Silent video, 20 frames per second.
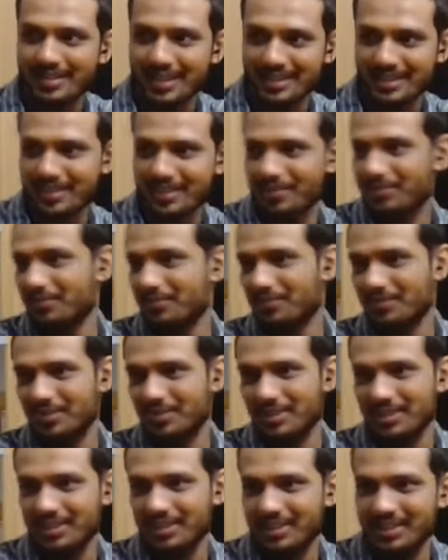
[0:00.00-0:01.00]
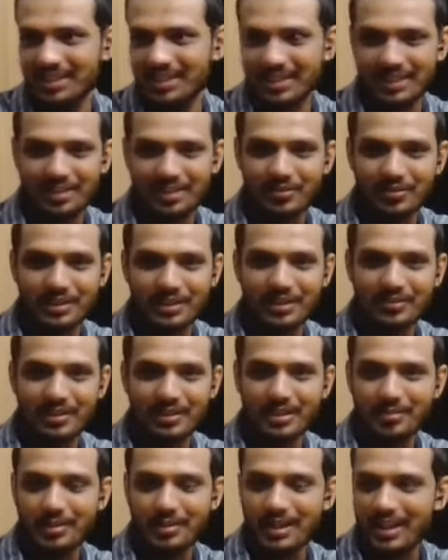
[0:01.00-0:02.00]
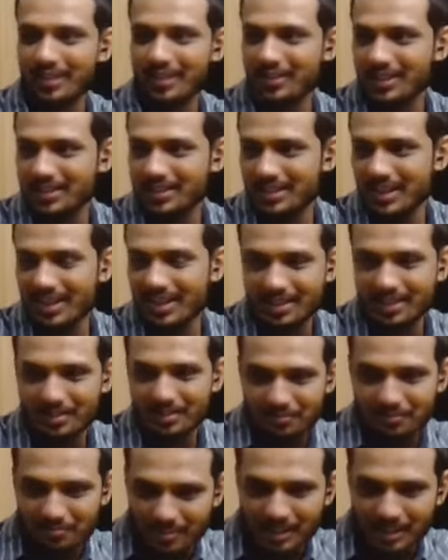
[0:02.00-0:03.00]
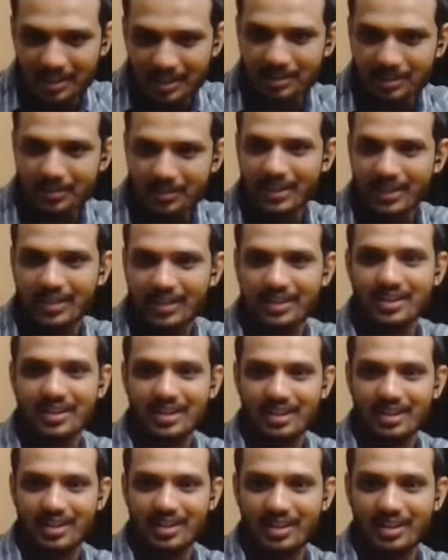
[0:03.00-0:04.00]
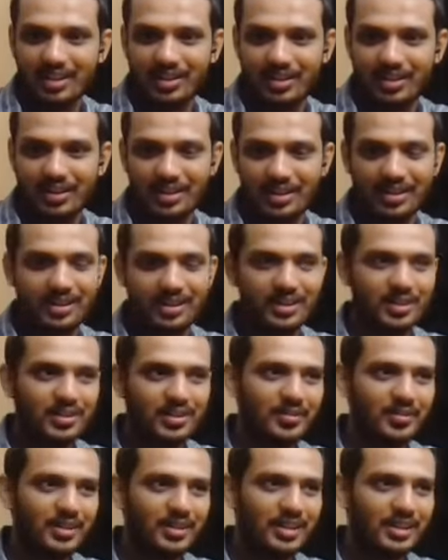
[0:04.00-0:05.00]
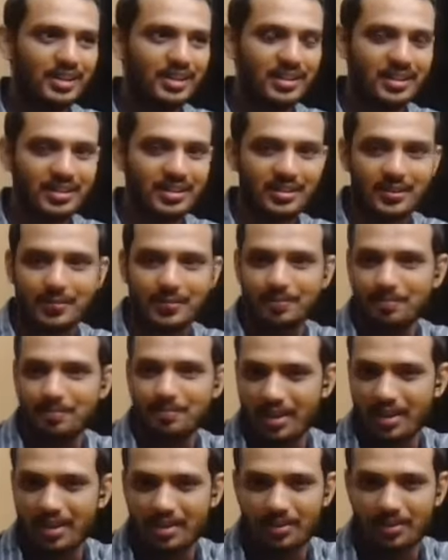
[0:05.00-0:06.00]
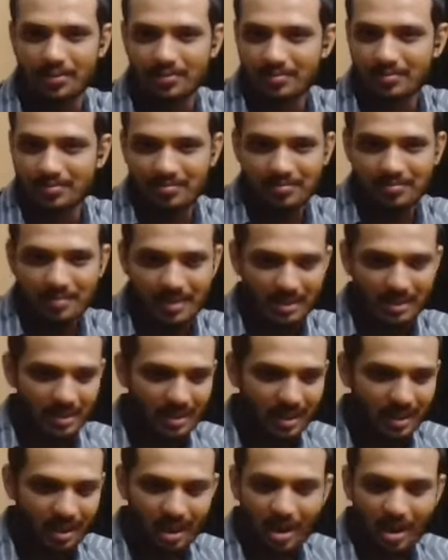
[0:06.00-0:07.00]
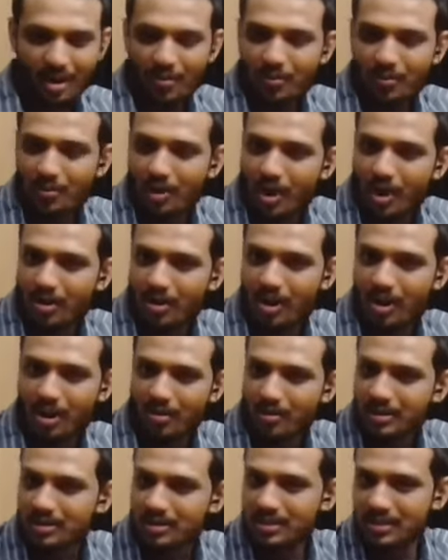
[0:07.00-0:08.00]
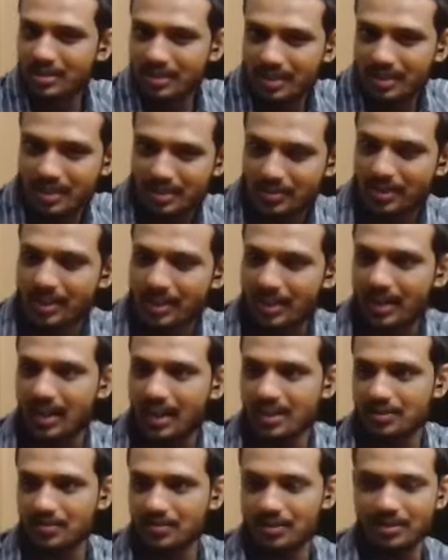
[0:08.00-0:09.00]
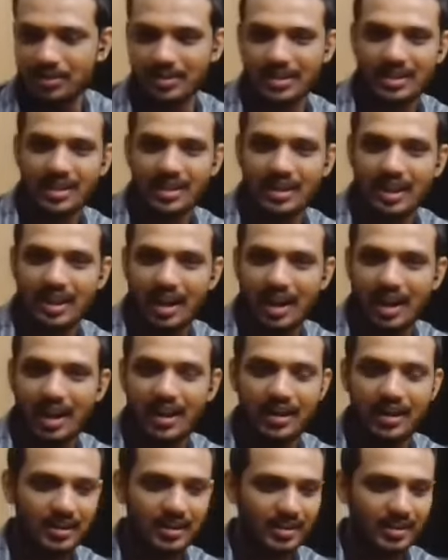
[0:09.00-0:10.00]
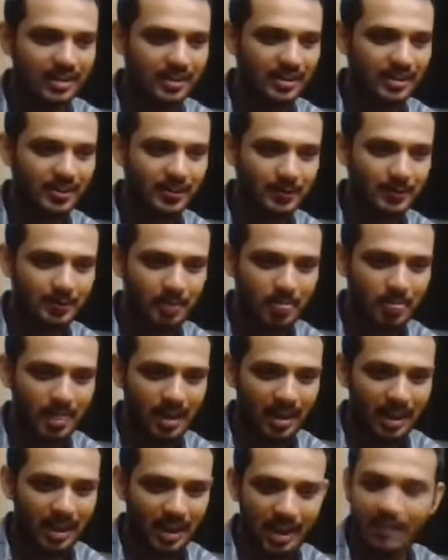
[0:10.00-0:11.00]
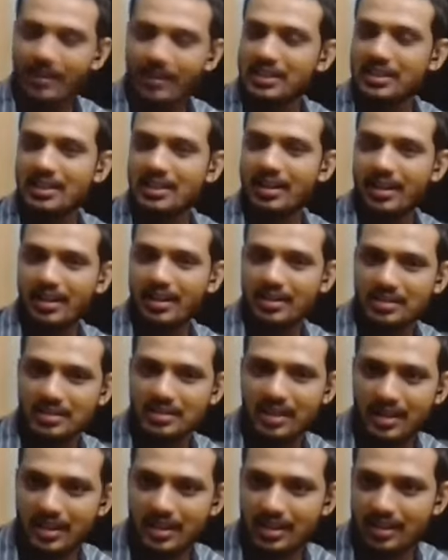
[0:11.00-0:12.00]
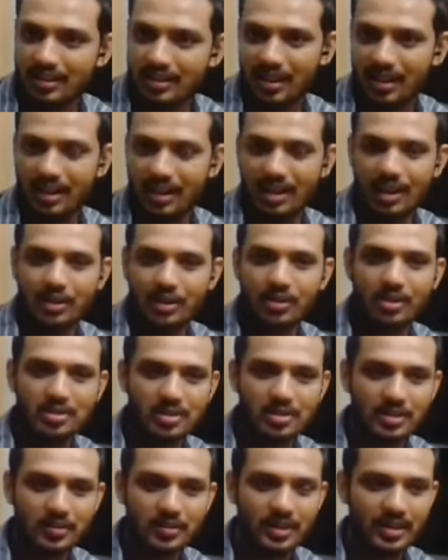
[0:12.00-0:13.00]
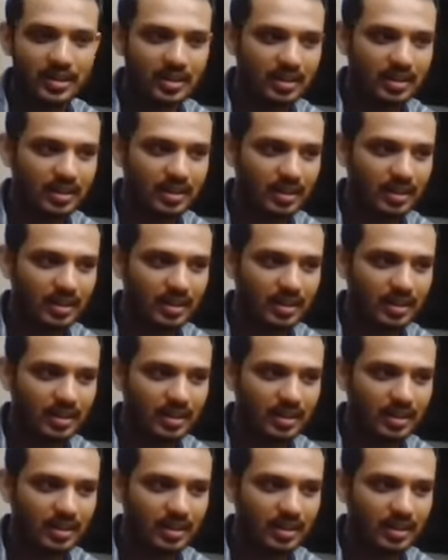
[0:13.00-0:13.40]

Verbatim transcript: like say if uh, will the will the building withstand a earthquake or uh, will it uh, you know uh, how how how much years will it last for and uh, i've actually read a study uh, i could also even